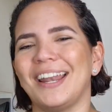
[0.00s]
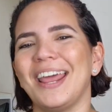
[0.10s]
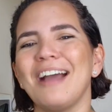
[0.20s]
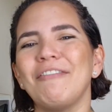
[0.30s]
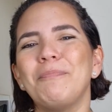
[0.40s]
And
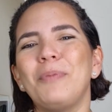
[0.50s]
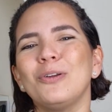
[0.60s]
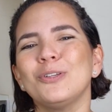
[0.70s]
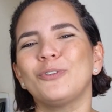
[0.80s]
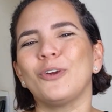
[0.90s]
I have a
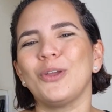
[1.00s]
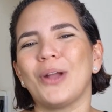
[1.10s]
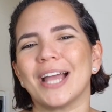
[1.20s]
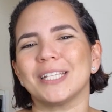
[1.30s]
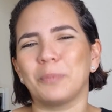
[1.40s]
bonus for you
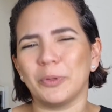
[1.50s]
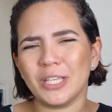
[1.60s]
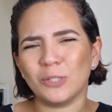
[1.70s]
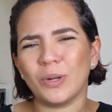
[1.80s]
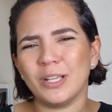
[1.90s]
guys, but
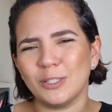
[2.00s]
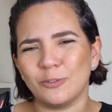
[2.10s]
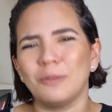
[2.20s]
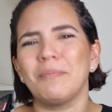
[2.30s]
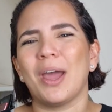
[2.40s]
this one is
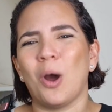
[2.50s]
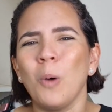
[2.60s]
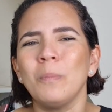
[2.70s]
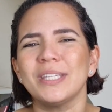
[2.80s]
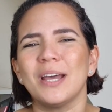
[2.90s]
from my
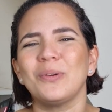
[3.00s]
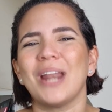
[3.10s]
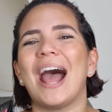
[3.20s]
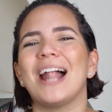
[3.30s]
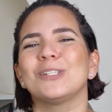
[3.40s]
hometown
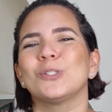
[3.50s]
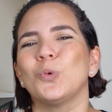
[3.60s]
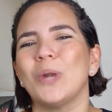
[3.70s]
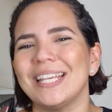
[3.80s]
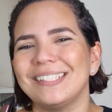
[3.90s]
al
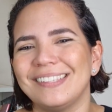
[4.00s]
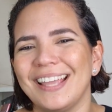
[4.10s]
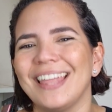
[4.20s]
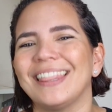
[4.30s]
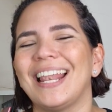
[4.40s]

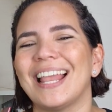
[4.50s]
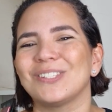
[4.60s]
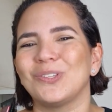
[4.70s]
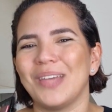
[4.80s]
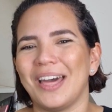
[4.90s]
sureste de la
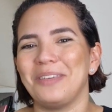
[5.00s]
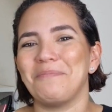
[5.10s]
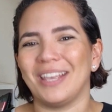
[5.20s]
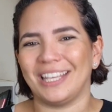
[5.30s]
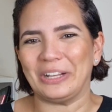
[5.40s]
Ciudad de
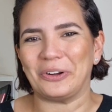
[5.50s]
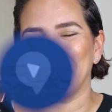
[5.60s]
México.